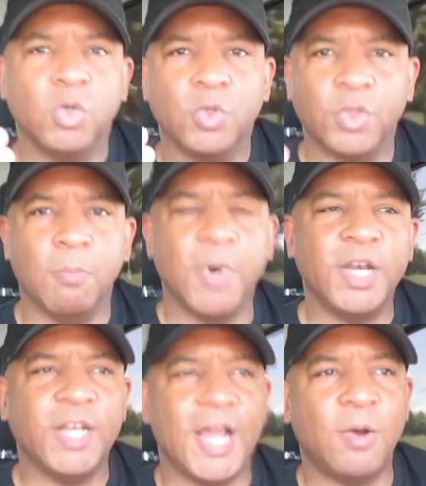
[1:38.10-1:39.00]
the
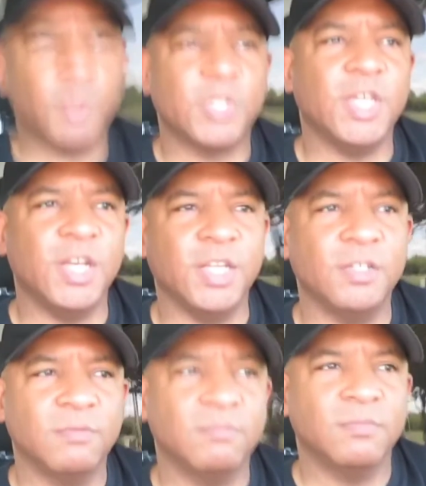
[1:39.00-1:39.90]
money that I was getting
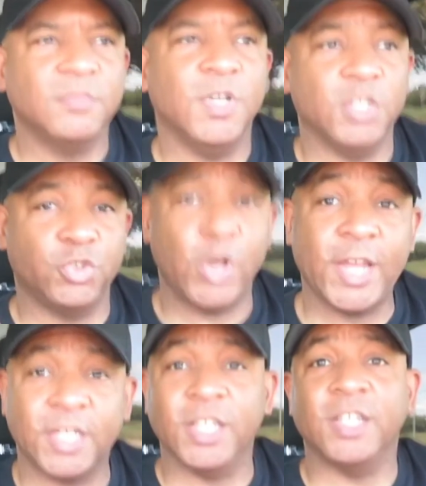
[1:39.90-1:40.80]

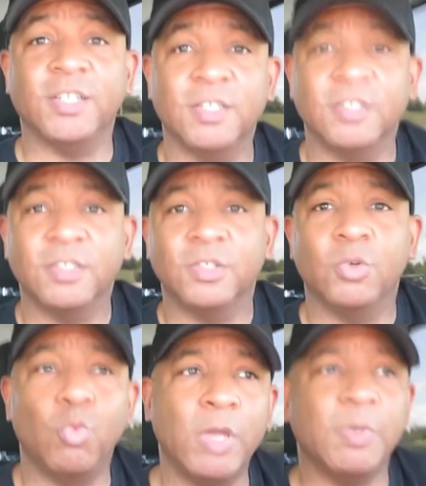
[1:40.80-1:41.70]
attracted
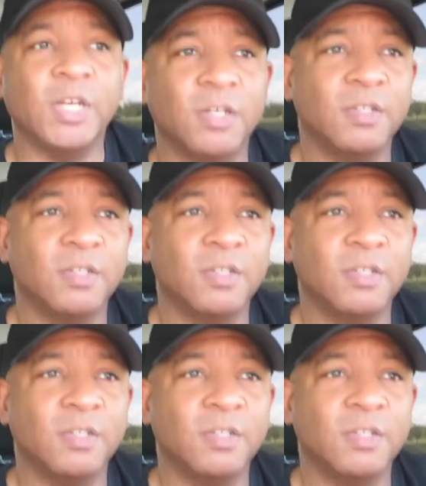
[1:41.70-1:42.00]
women.